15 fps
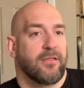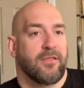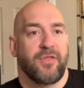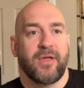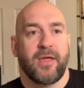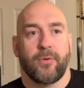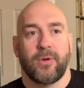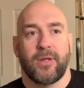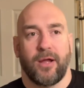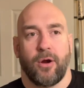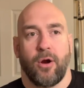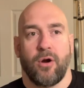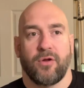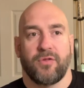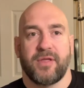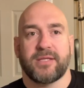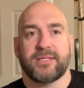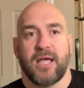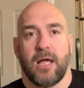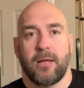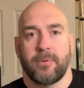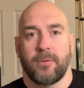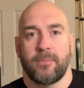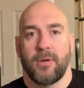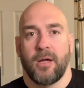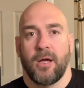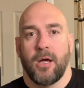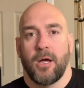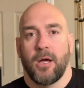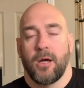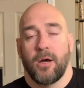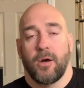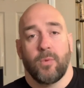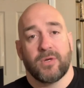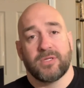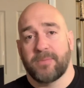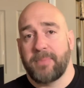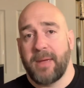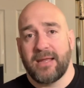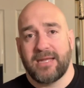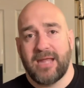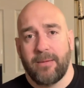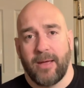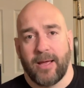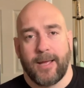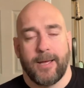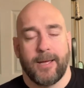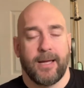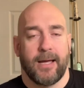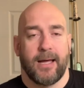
The thing that really hurt this album was the pandemic.